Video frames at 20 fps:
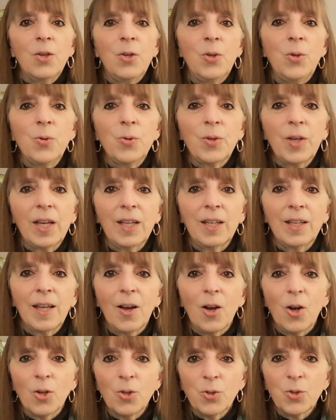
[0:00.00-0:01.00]
You can
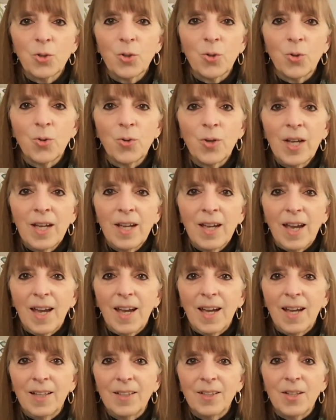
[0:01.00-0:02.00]
also
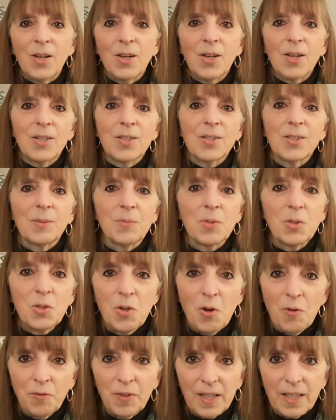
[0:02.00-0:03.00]
add some
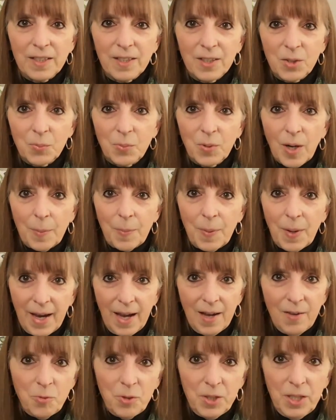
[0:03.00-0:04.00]
snowflakes as a prop. I
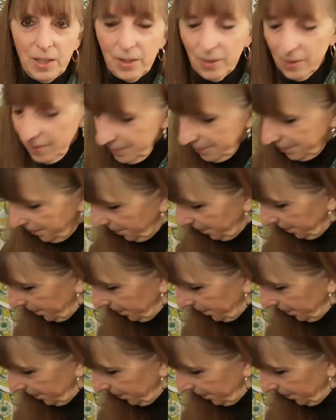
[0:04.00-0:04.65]
have one here.